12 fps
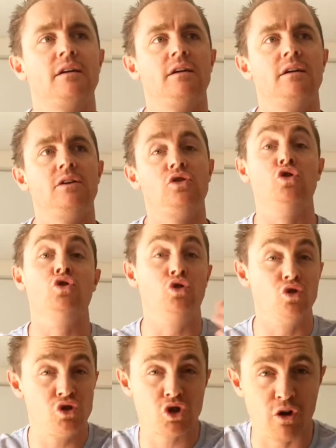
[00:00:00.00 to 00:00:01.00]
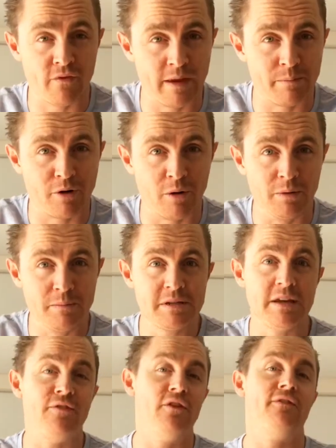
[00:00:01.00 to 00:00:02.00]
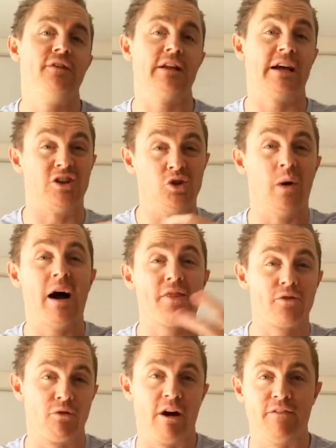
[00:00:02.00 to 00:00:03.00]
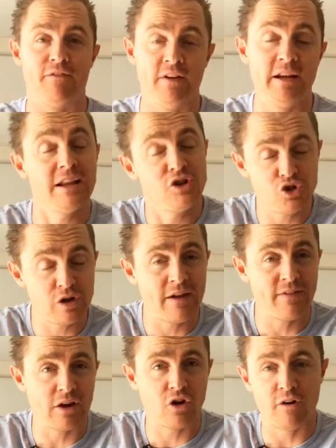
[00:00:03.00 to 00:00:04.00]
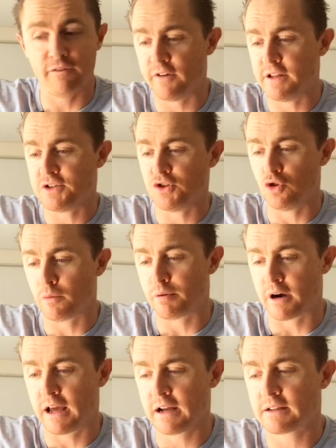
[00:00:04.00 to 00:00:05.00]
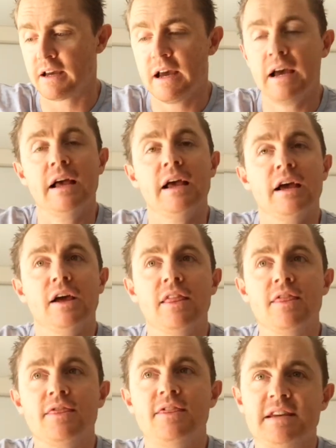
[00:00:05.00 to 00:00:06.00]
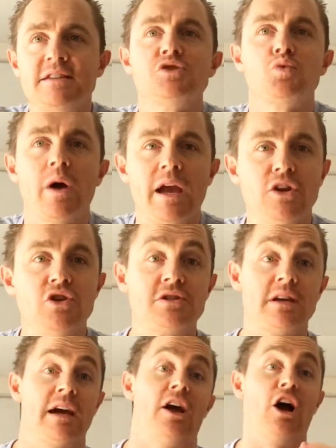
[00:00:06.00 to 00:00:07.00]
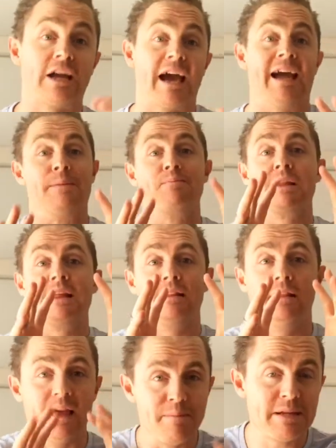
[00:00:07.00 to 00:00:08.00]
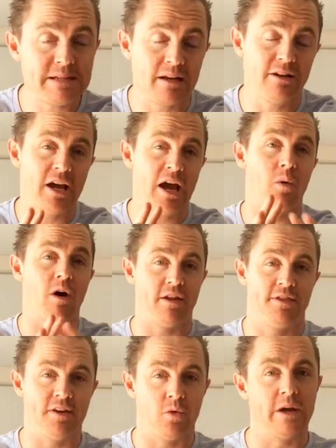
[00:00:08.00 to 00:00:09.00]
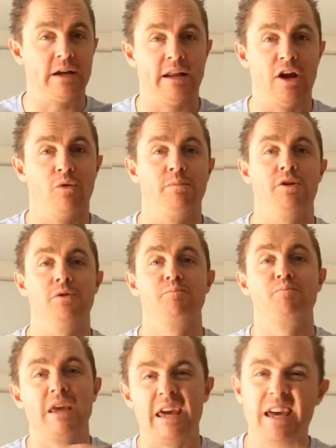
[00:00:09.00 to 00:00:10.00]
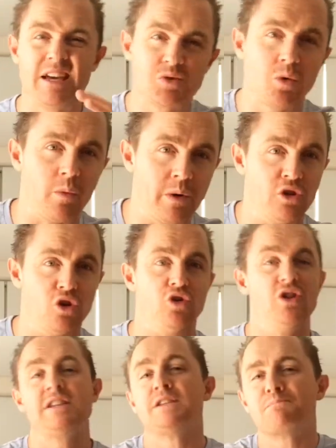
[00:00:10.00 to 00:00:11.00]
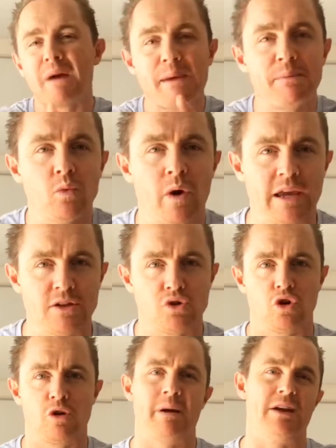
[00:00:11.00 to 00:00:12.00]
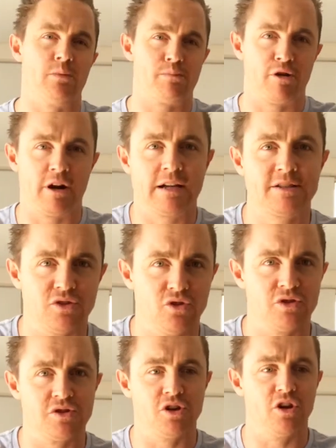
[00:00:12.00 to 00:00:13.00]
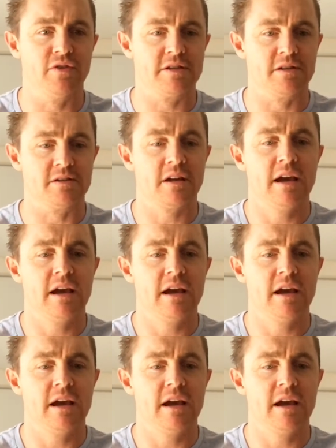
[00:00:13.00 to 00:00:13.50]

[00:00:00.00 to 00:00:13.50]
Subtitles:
you do solve their problems, if you feel like you are the right fit, and you should have that confidence in your product, this is where you say, okay, let me tell you how I think we can help you. Here's what we do. This is maybe where you talk about your products and your services.